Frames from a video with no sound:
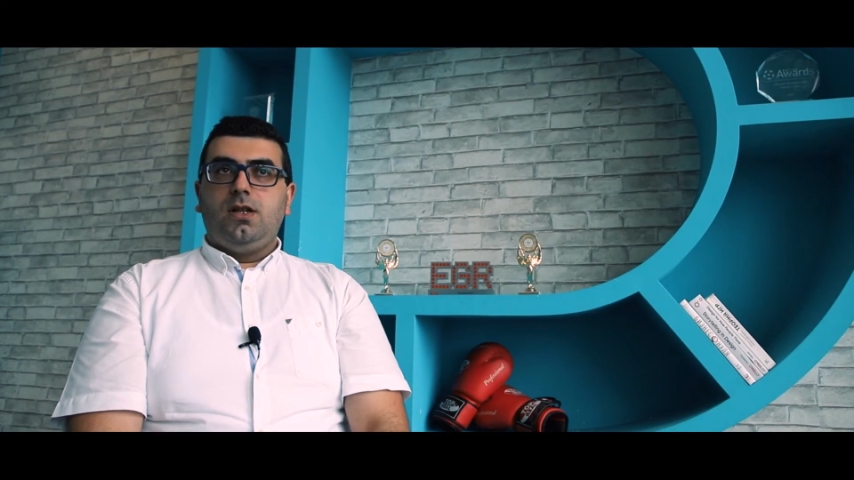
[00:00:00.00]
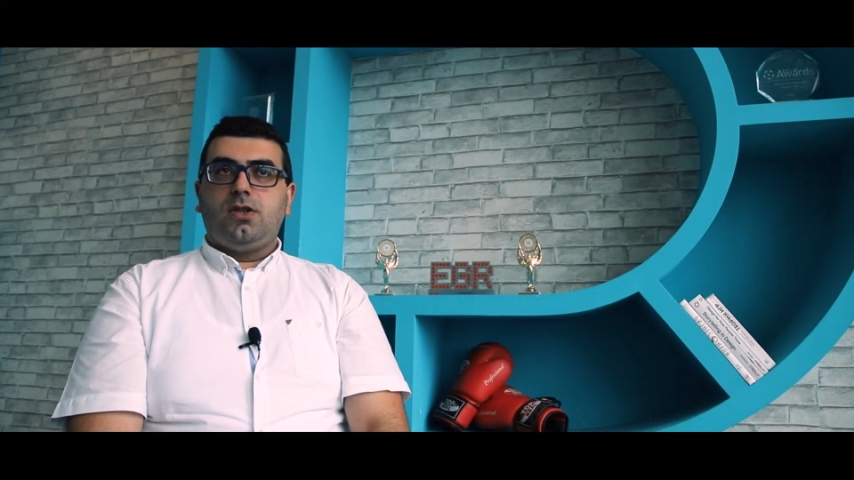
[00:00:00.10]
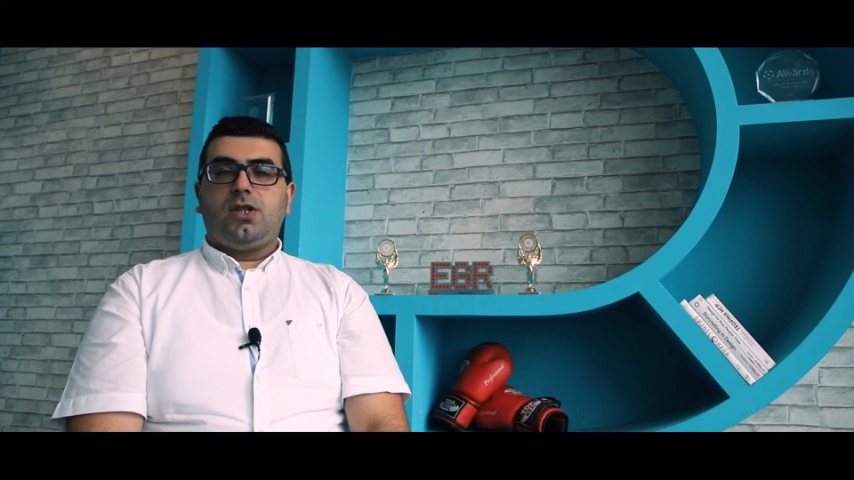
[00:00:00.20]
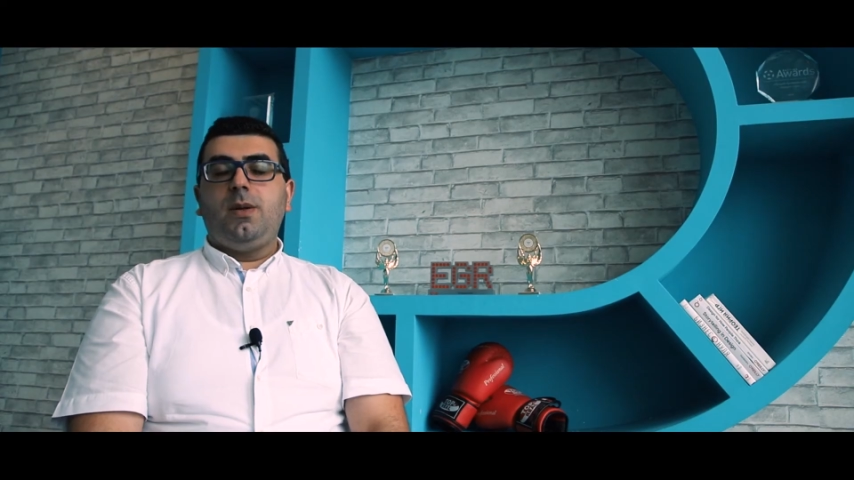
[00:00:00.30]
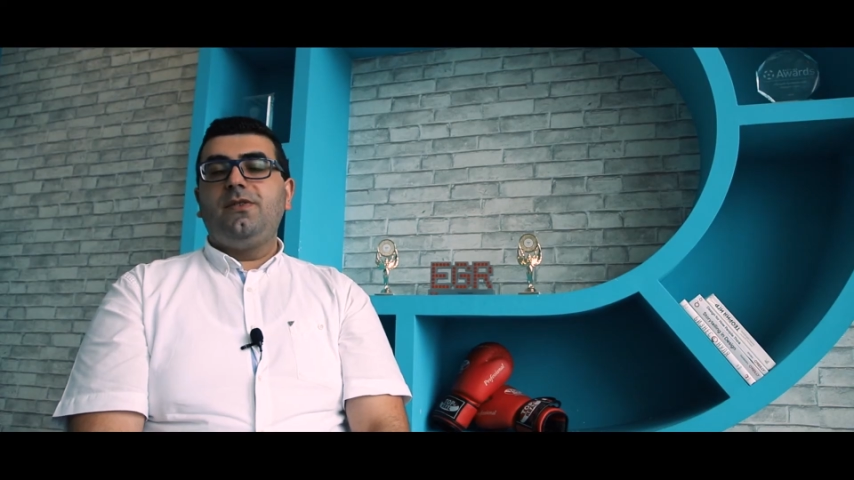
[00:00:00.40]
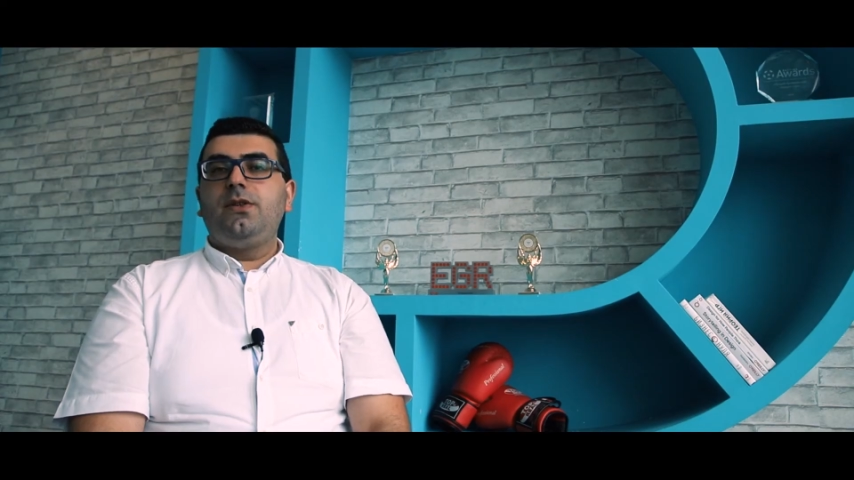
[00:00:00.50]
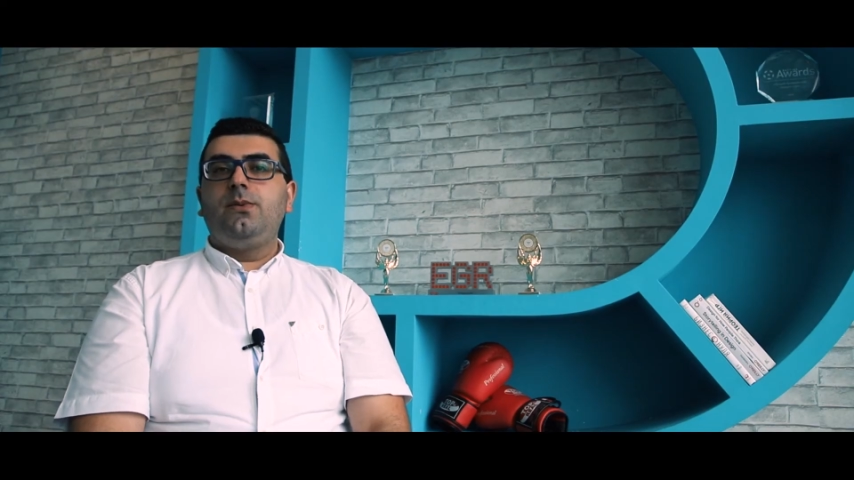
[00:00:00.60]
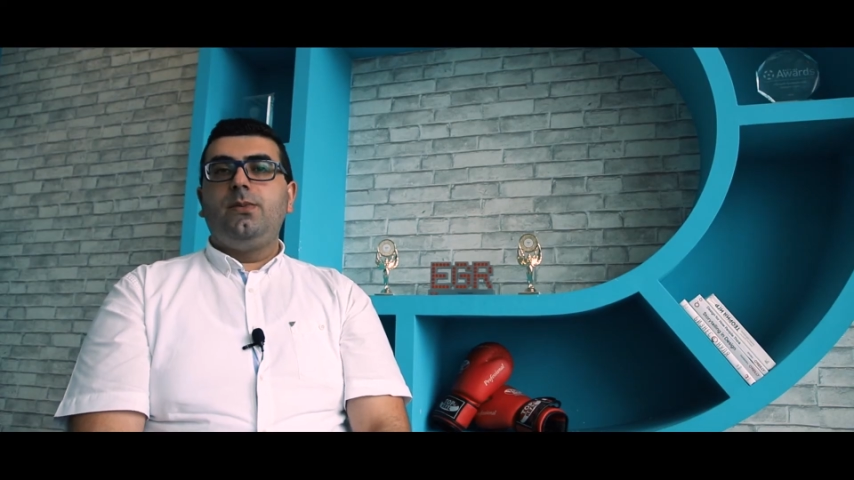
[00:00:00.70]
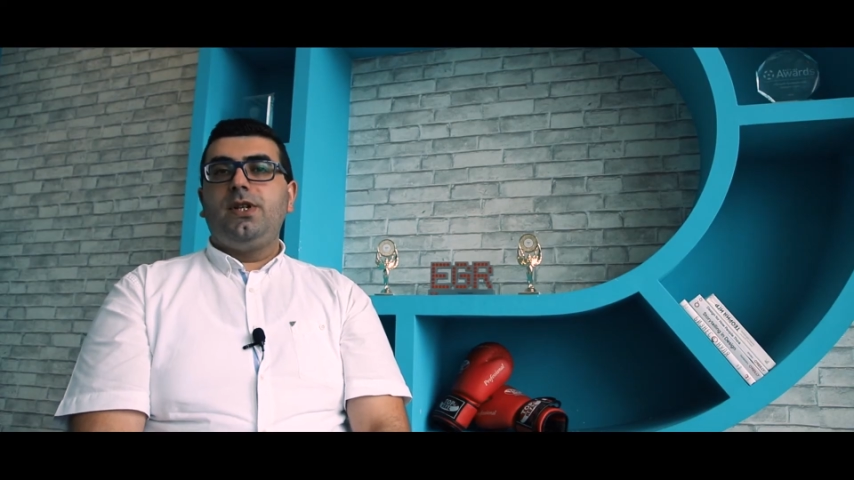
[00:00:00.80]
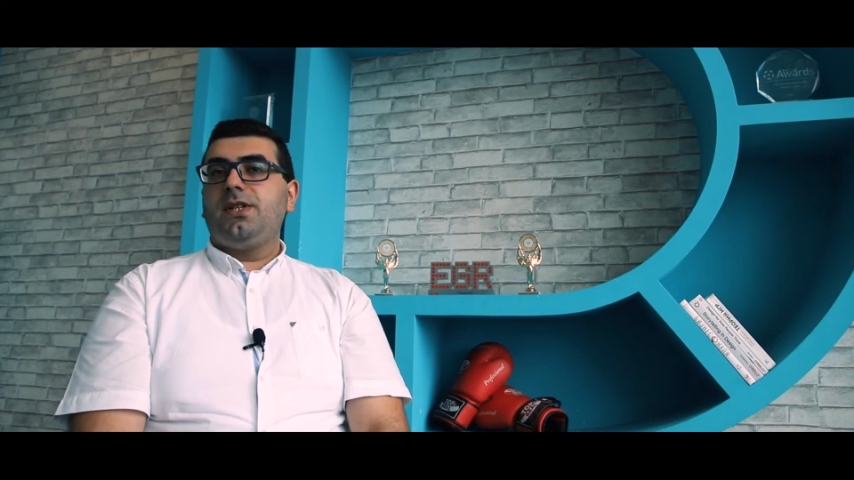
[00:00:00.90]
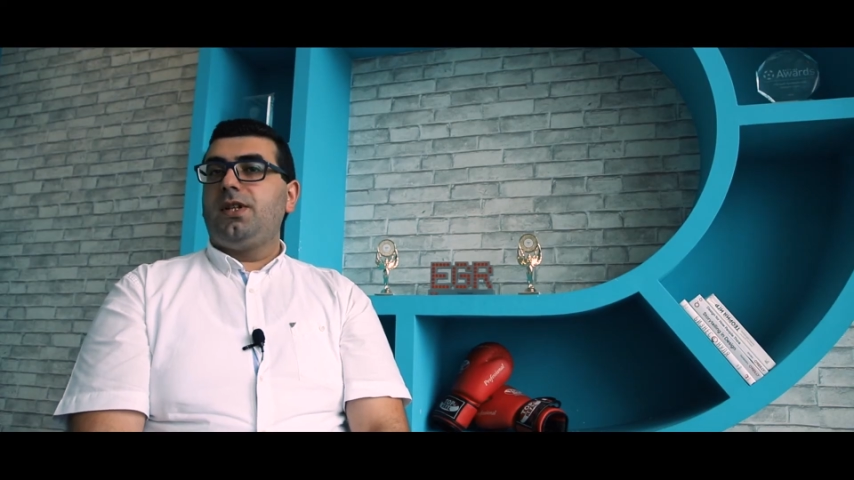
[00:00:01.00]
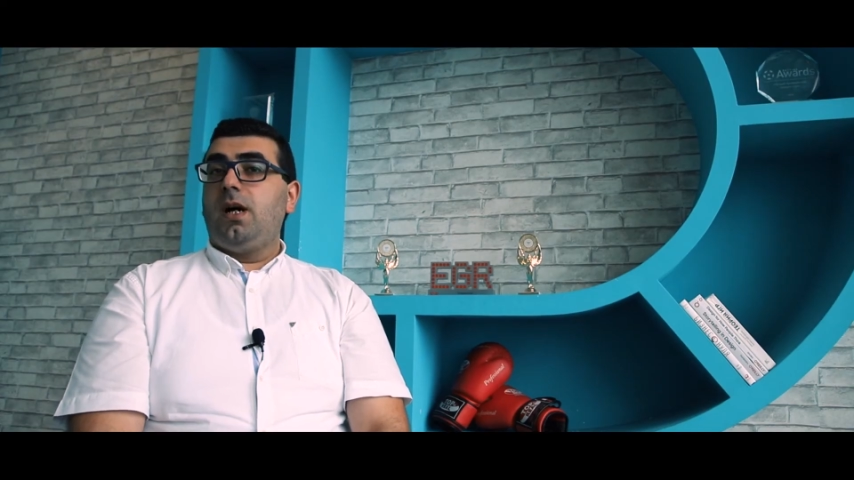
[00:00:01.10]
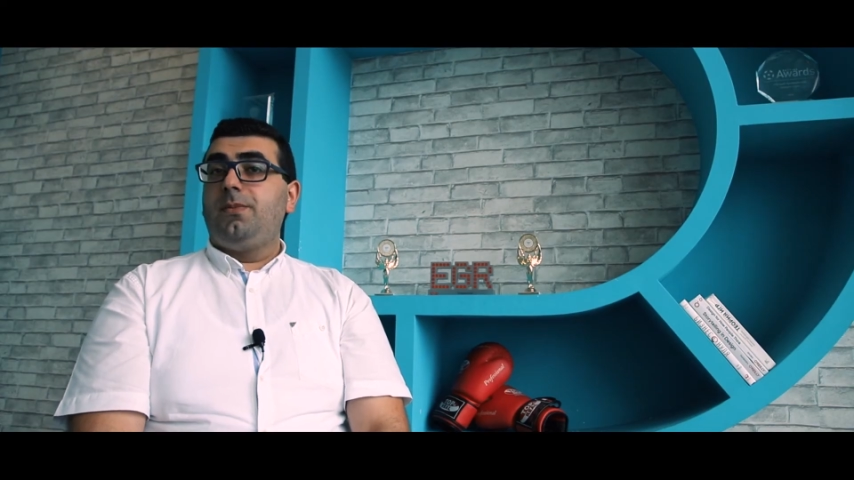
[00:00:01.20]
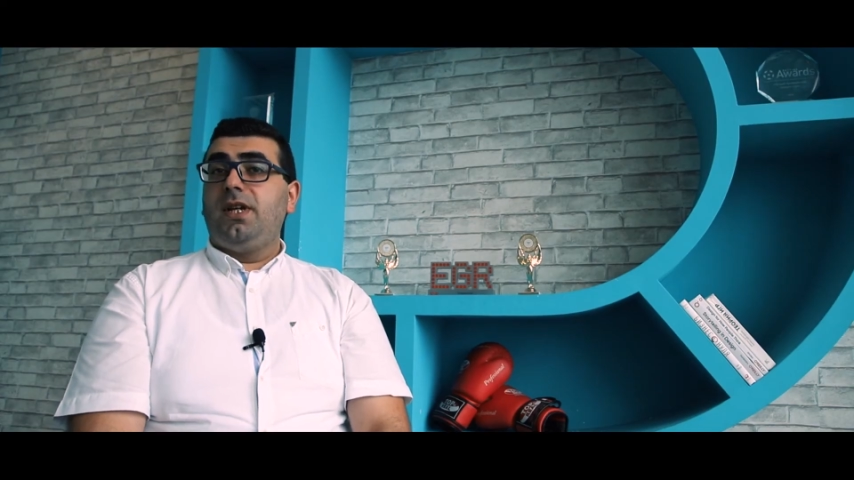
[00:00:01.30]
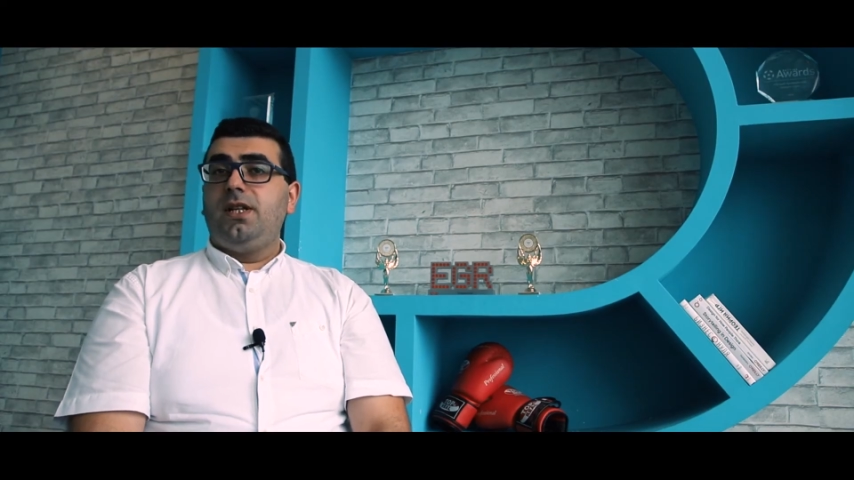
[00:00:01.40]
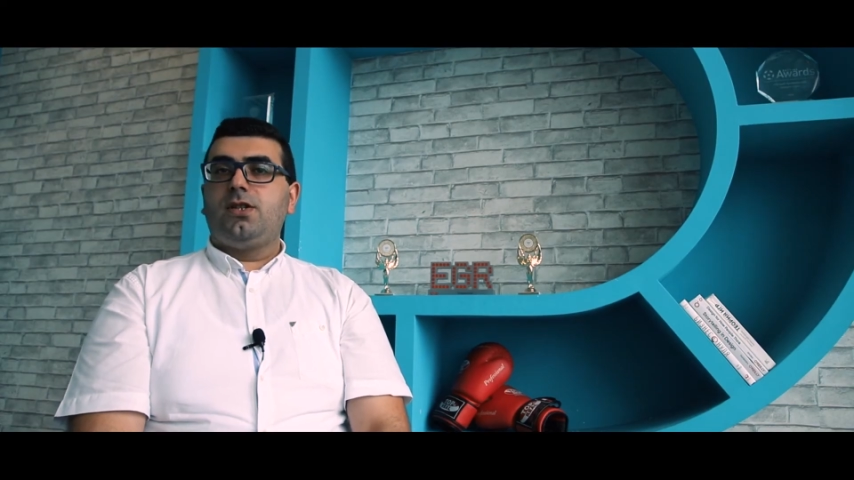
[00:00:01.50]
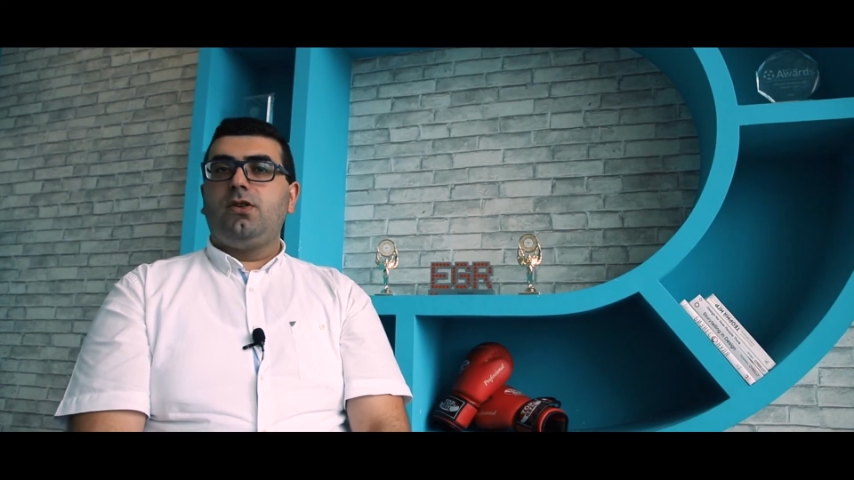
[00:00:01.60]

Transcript: So some of the recent updates